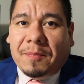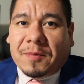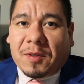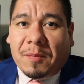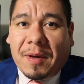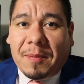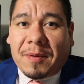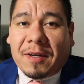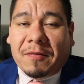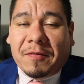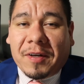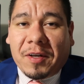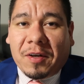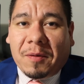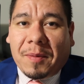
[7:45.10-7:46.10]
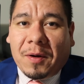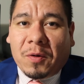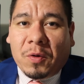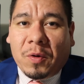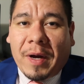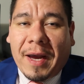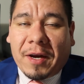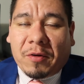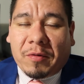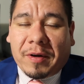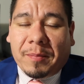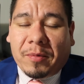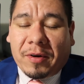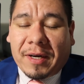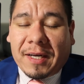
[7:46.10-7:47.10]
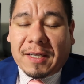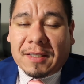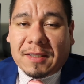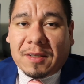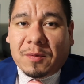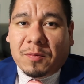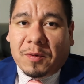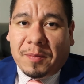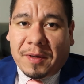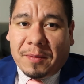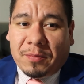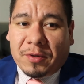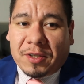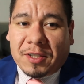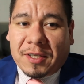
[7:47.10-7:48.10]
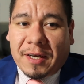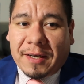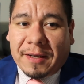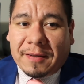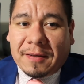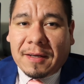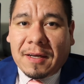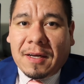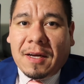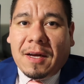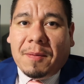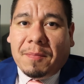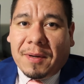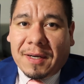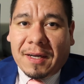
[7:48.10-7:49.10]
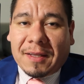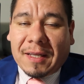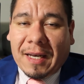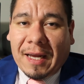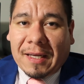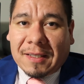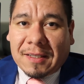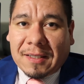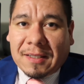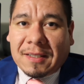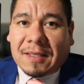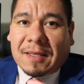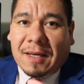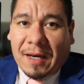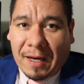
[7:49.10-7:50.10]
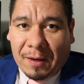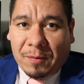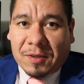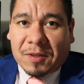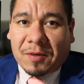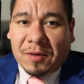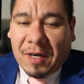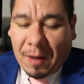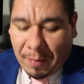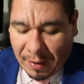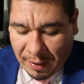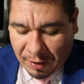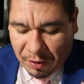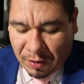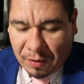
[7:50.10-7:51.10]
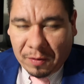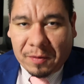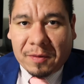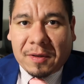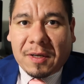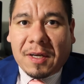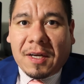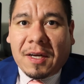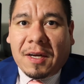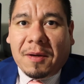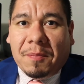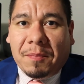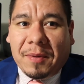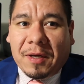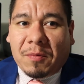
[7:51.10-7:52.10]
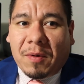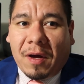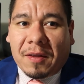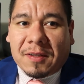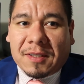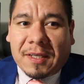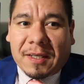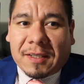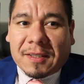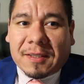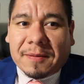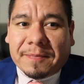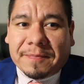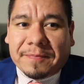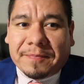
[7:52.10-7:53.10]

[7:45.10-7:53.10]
so maybe a video about who Hank Greenberg is would be appreciated. But nonetheless, I will still nominate you, B. Roth 6.